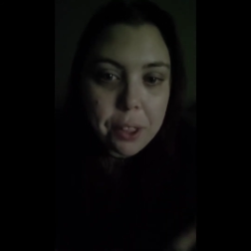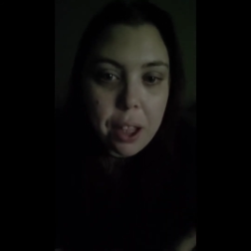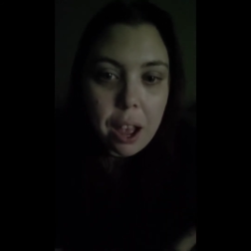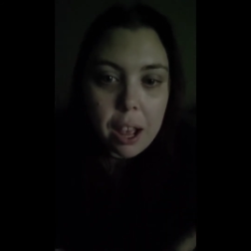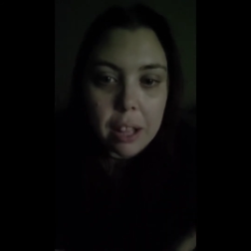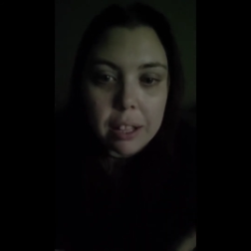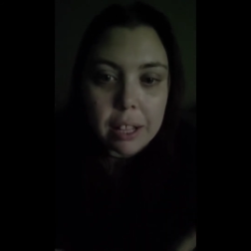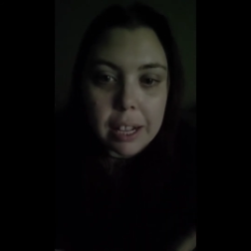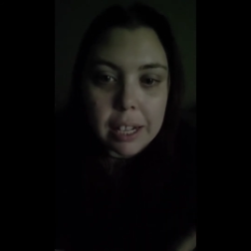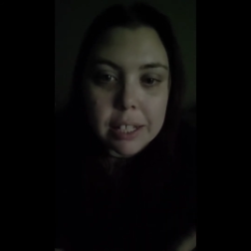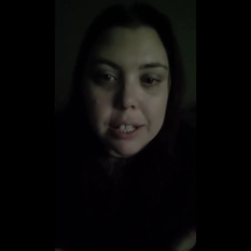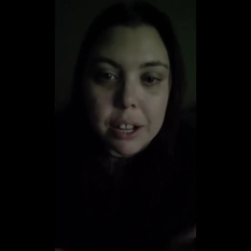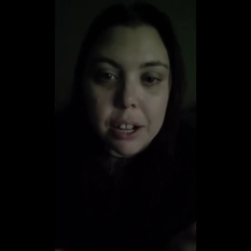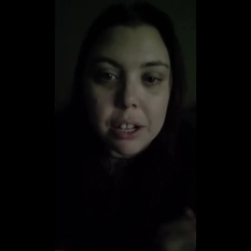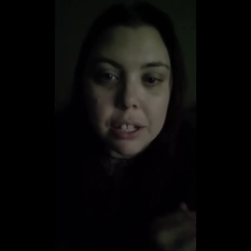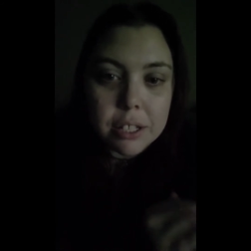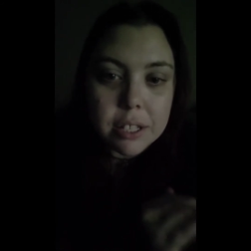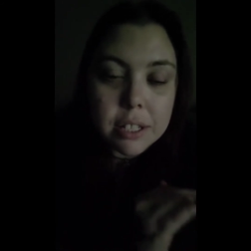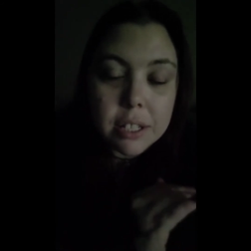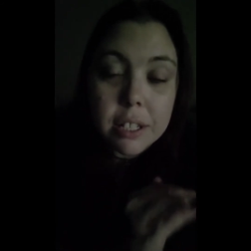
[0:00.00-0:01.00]
I like
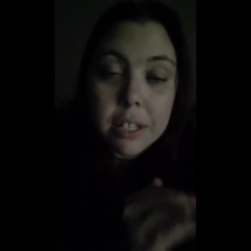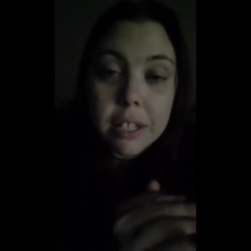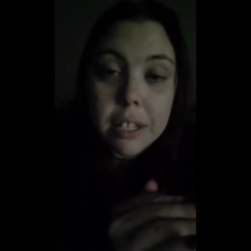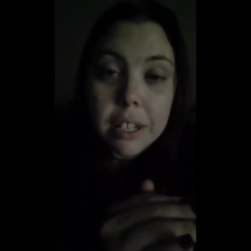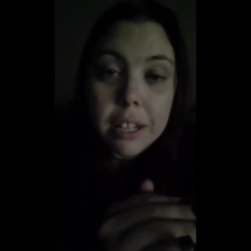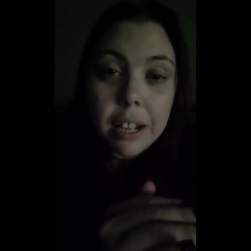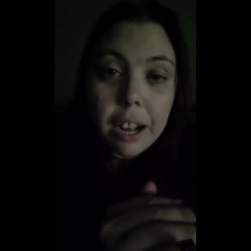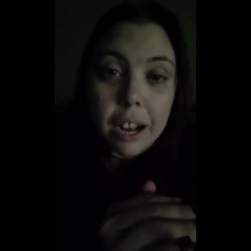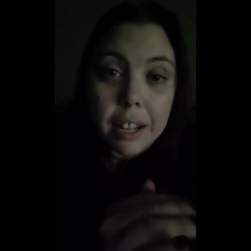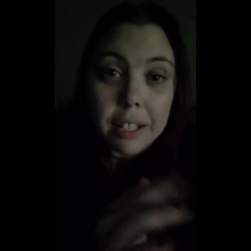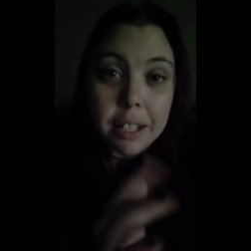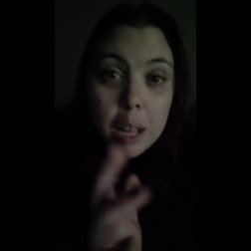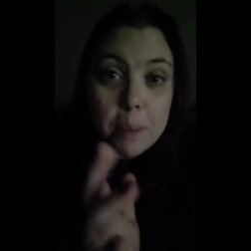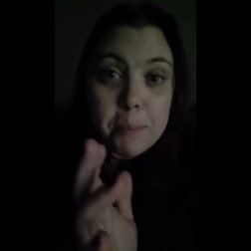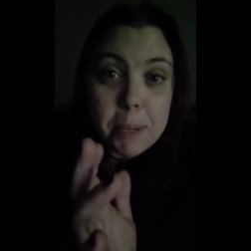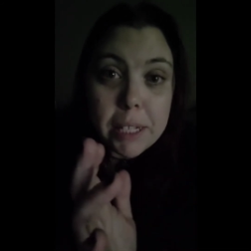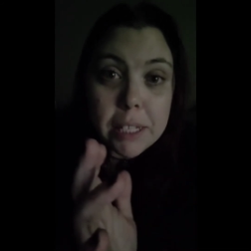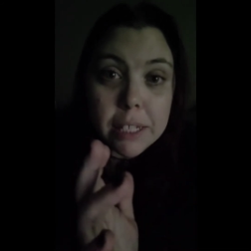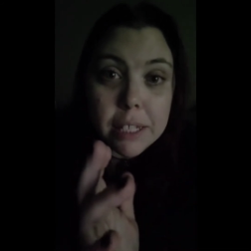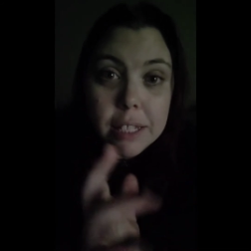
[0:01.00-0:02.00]
salt on
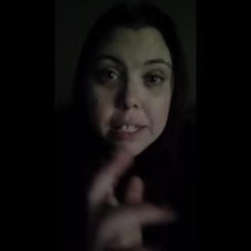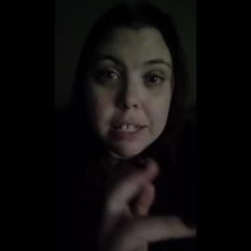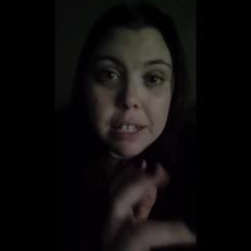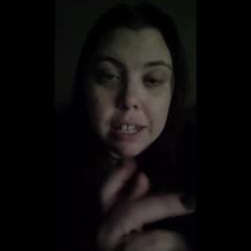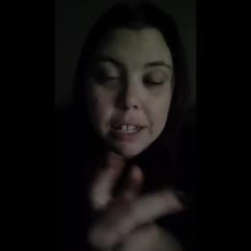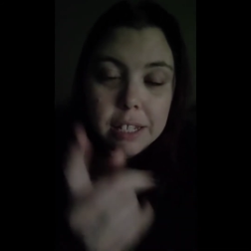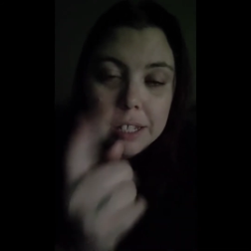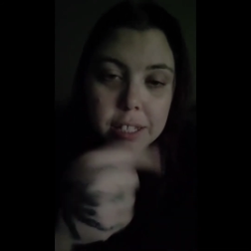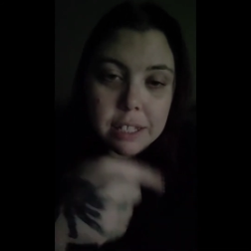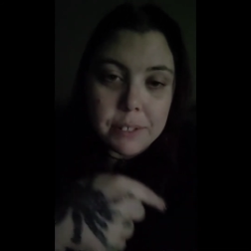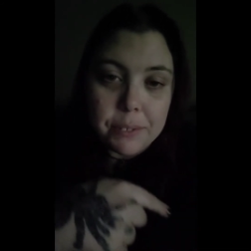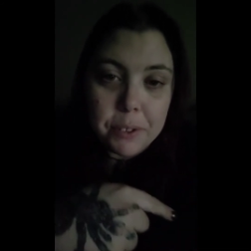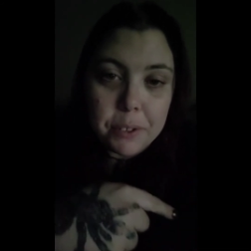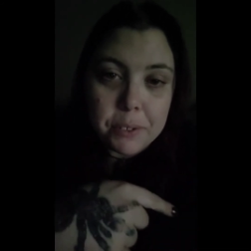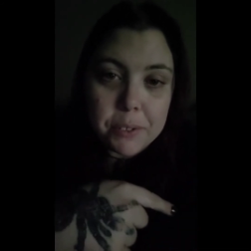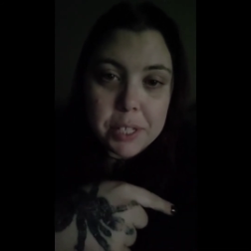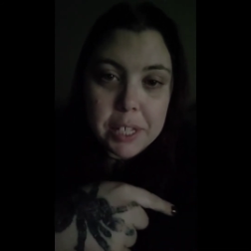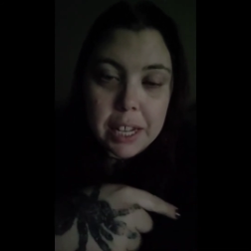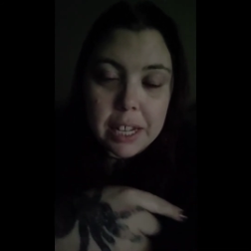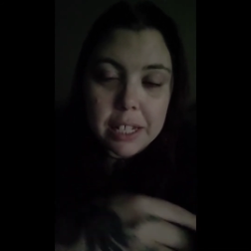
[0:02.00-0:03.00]
lemons. As if
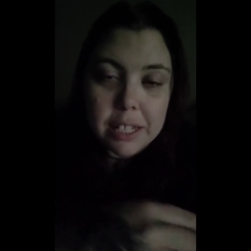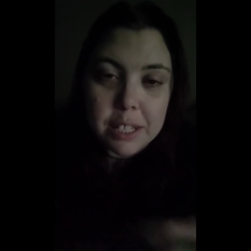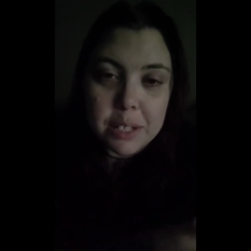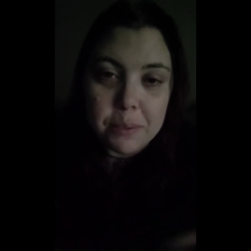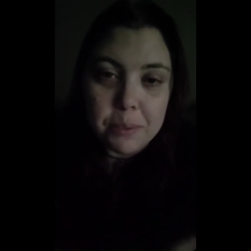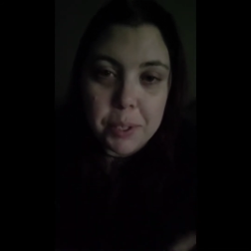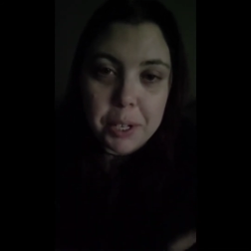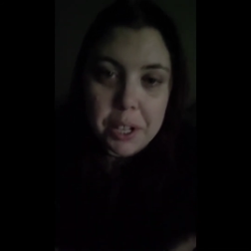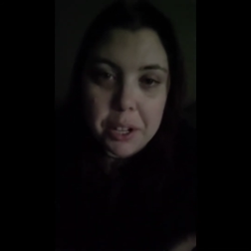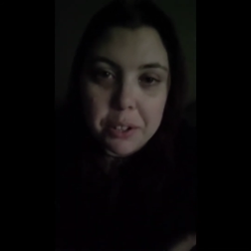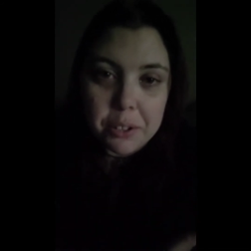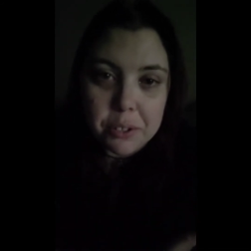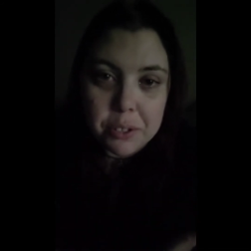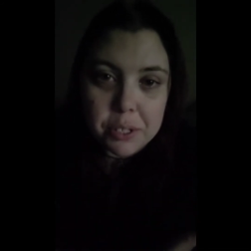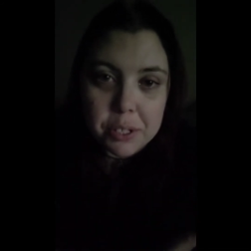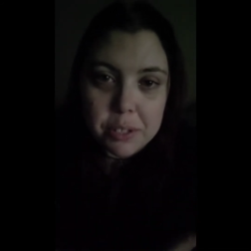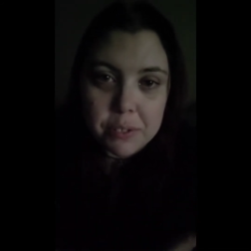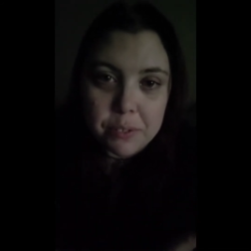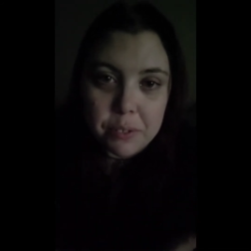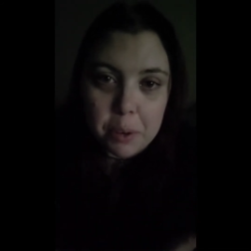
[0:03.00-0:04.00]
you've seen some
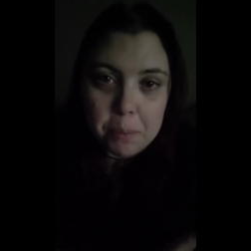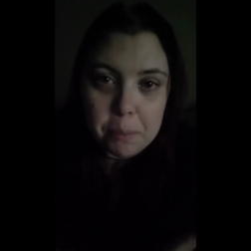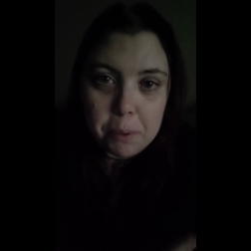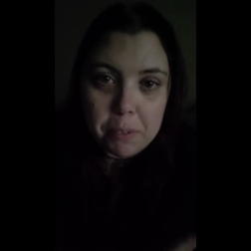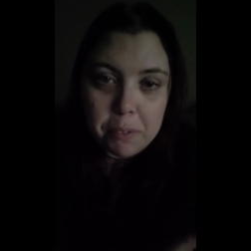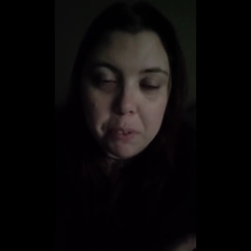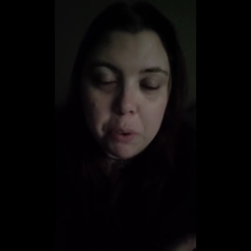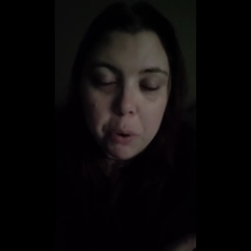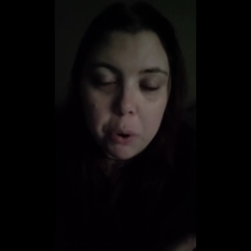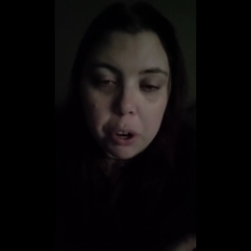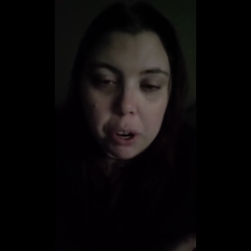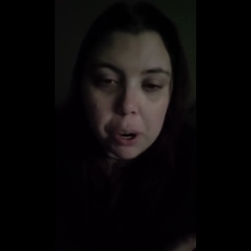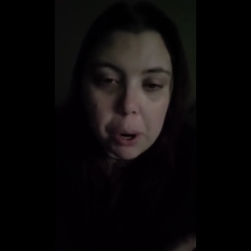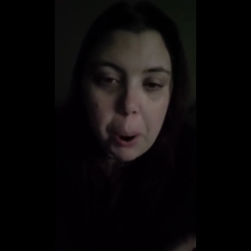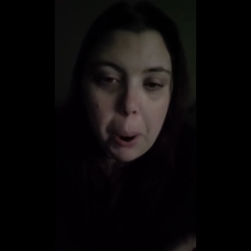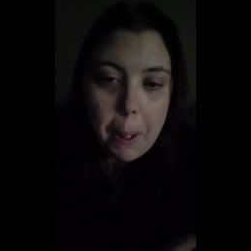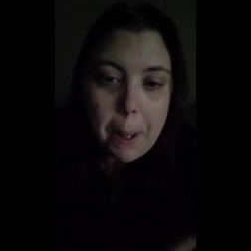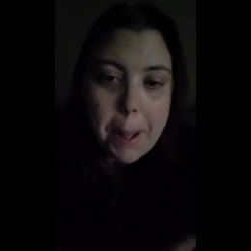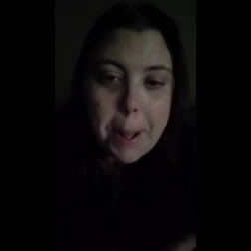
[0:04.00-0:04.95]
videos from before,